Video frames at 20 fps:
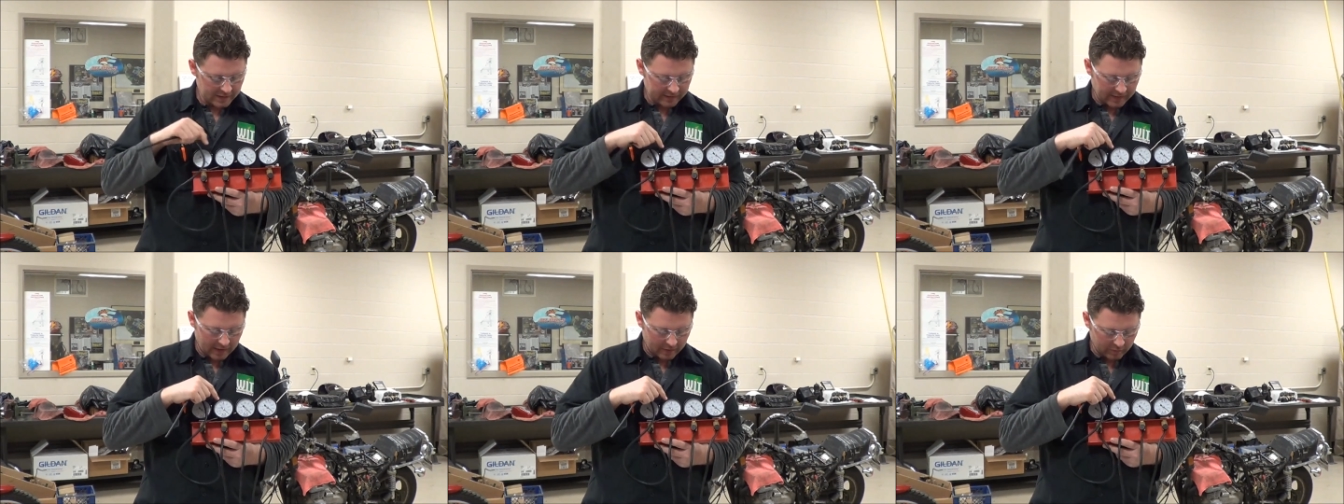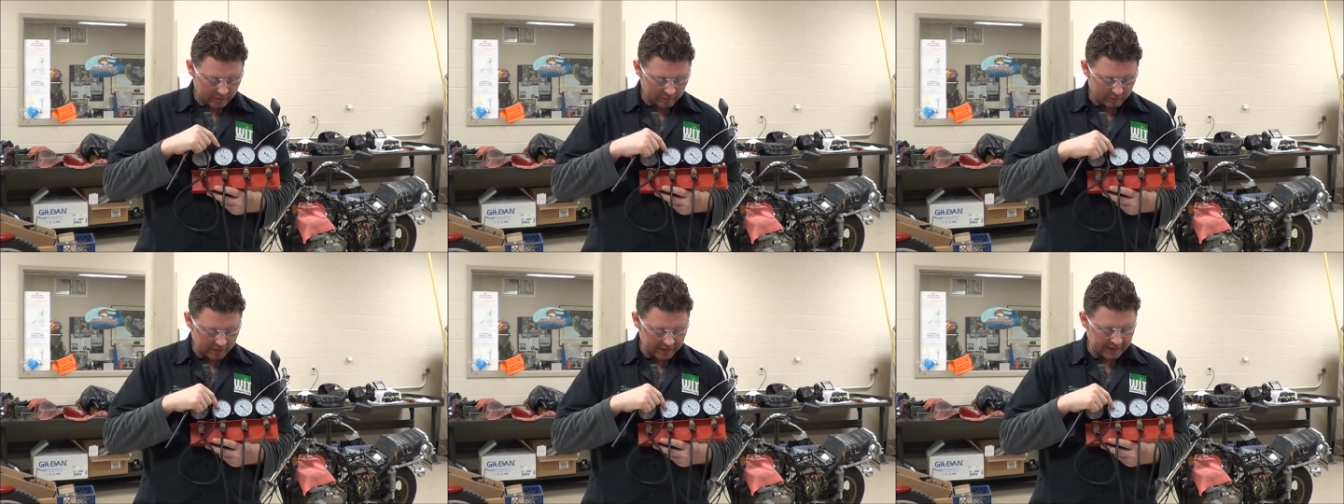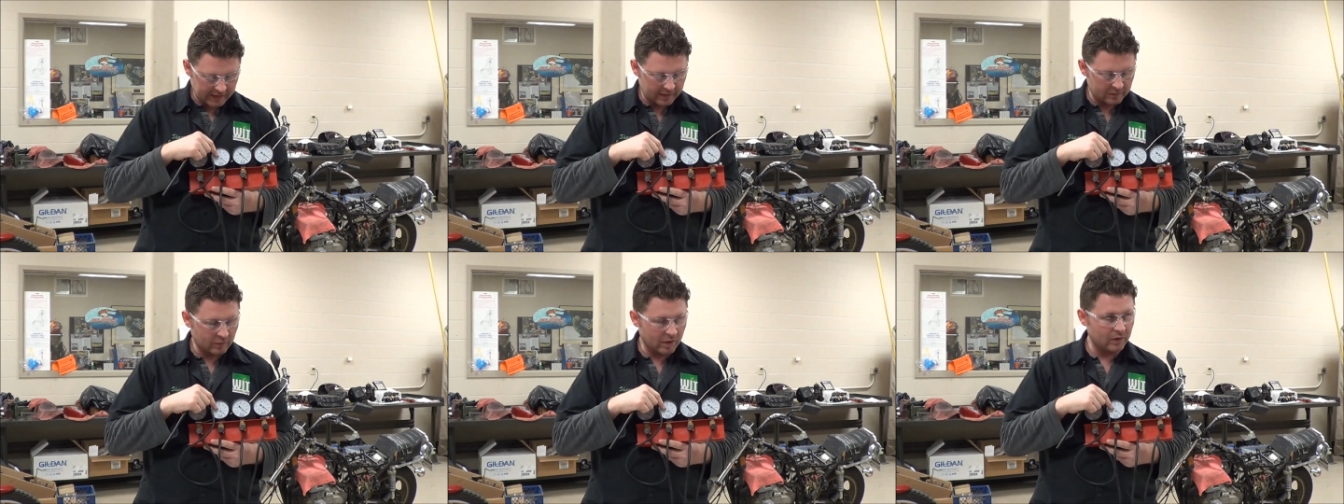Now, we went
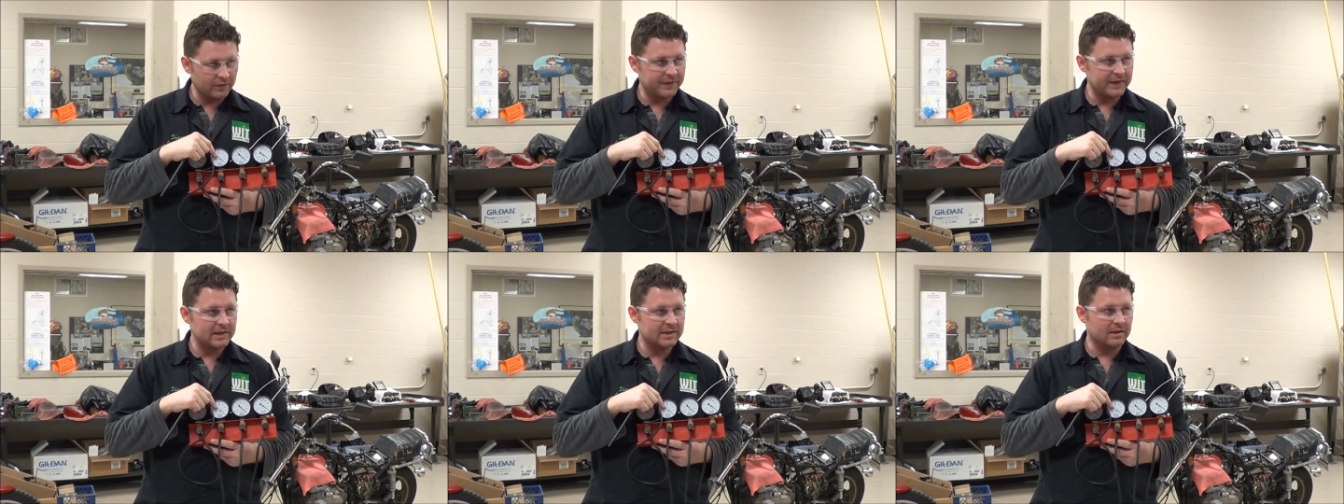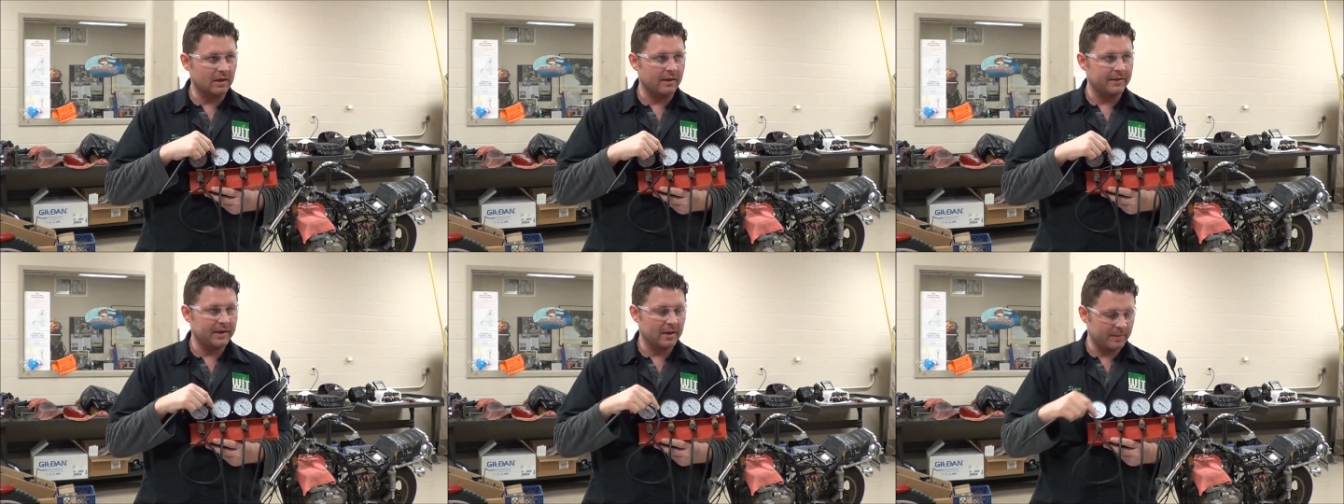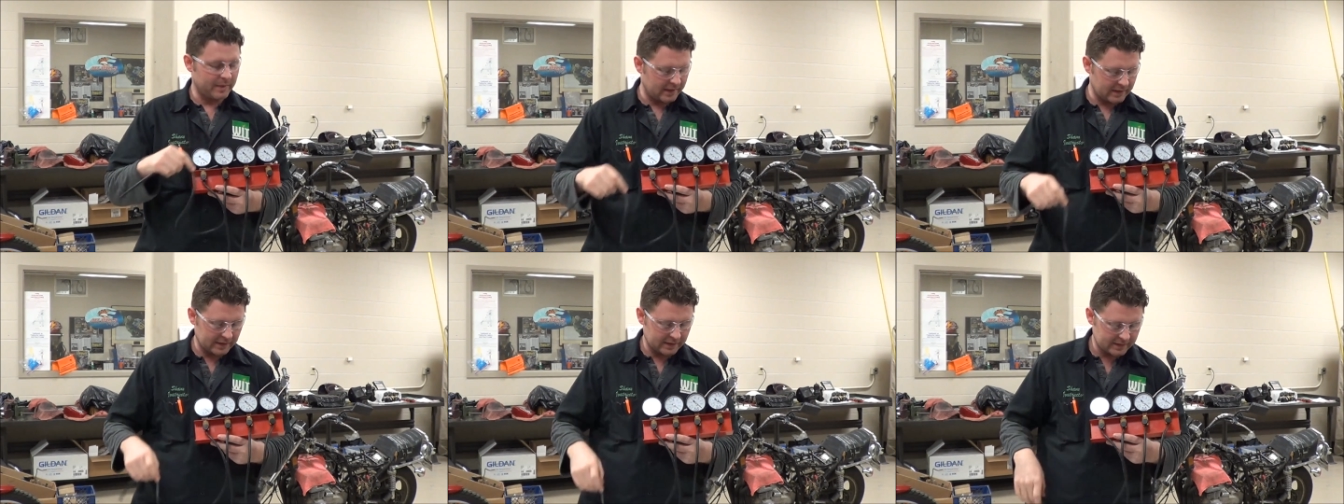ahead and wrote these on
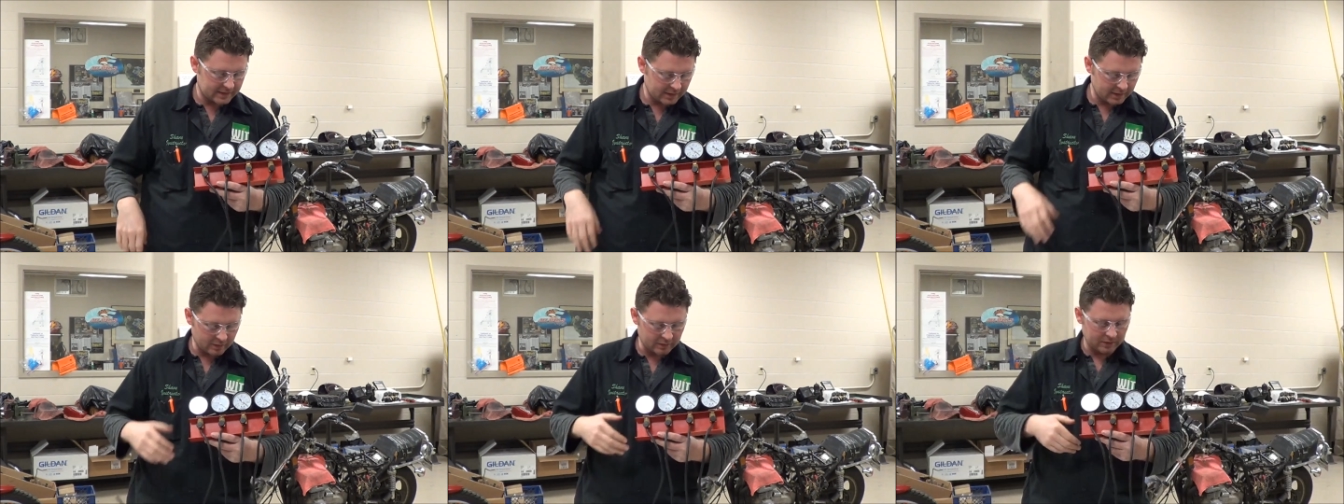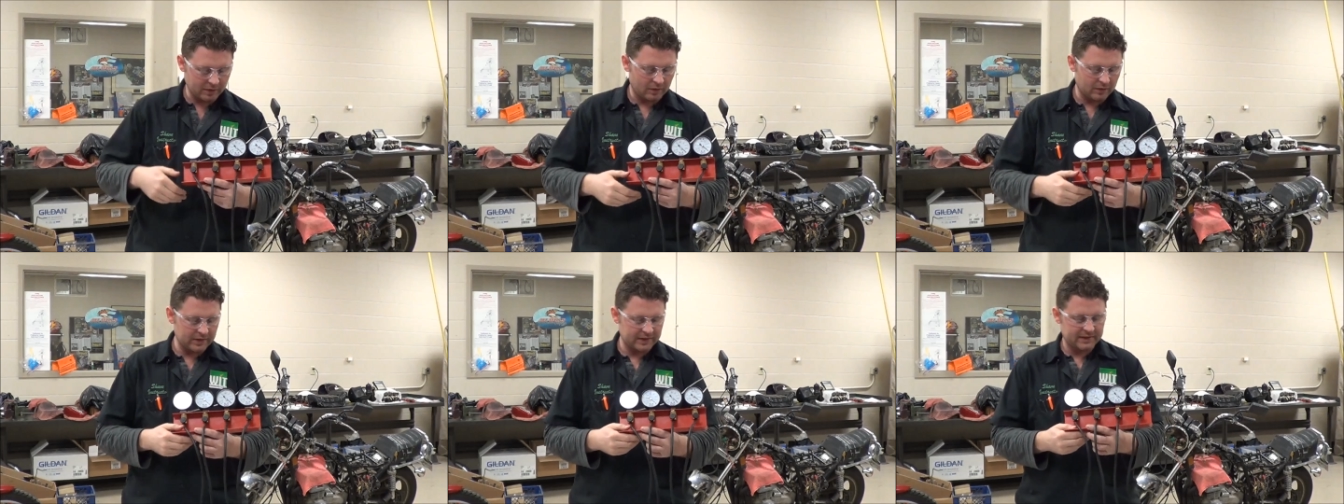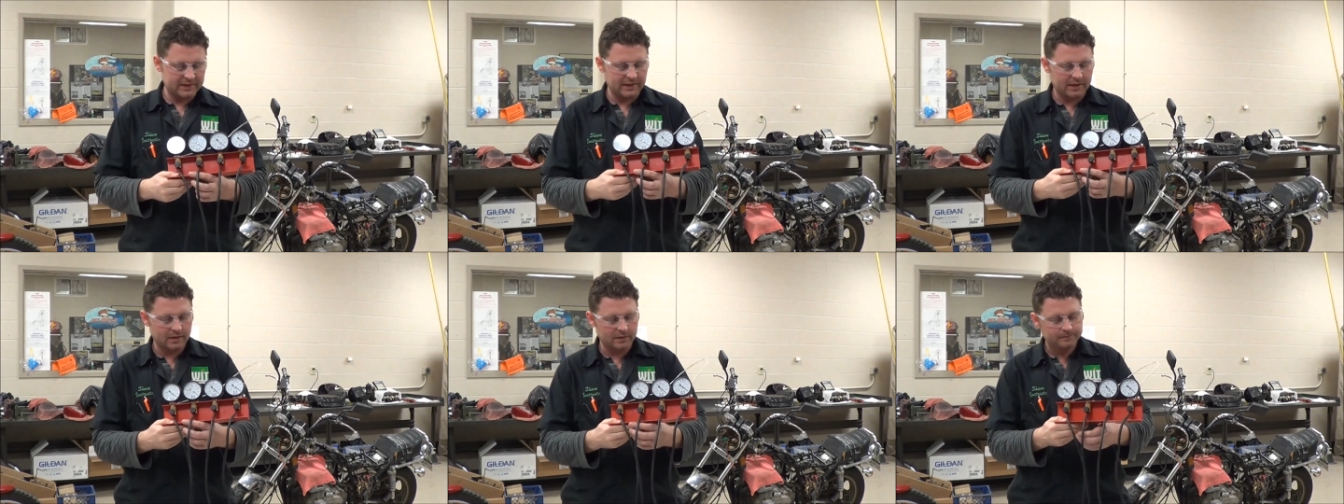there because you'll
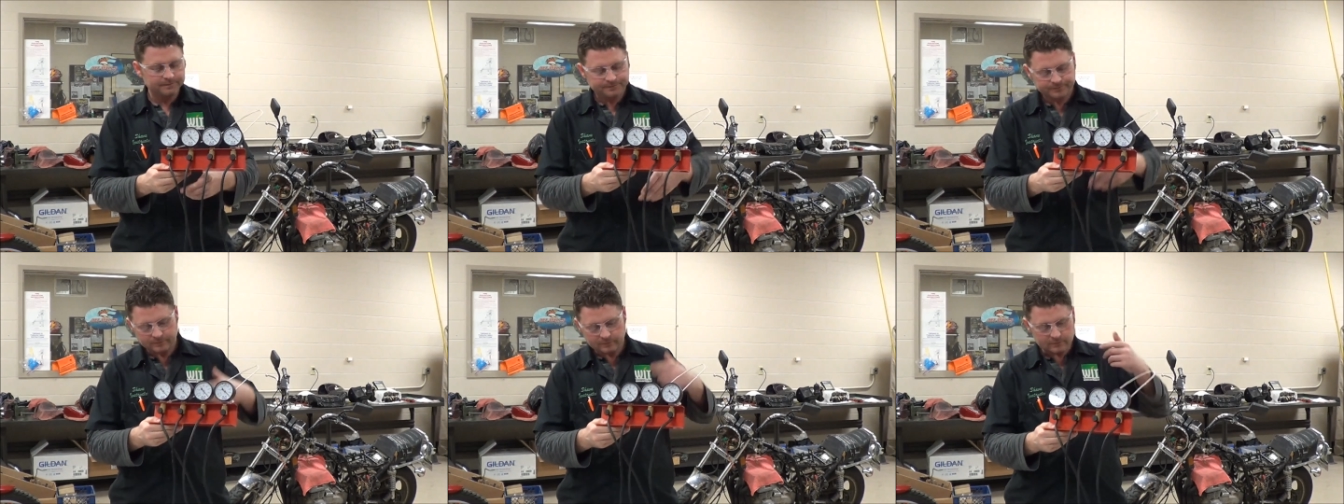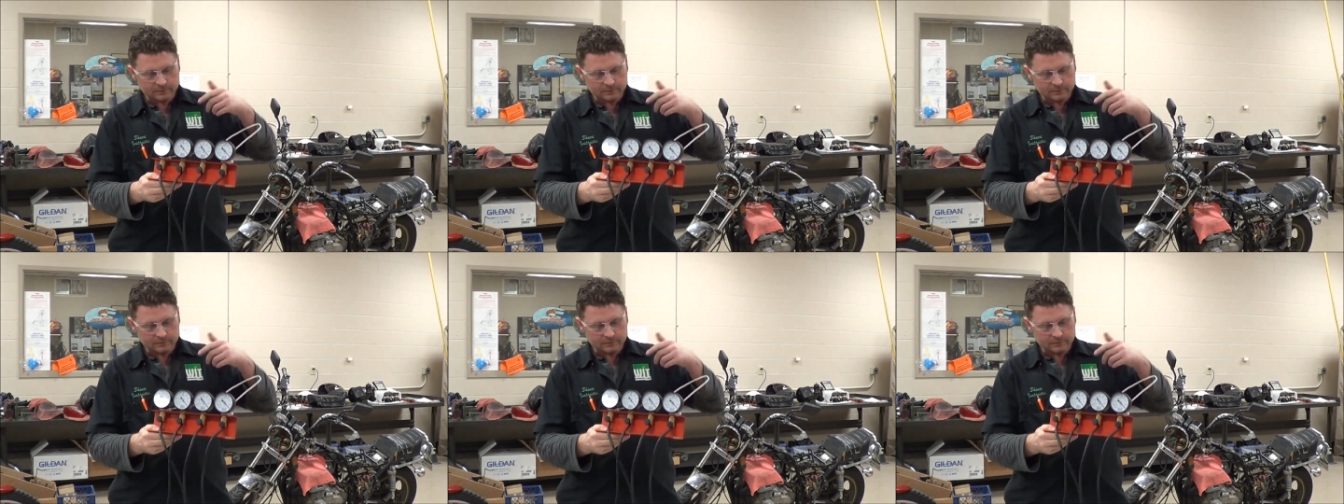notice here,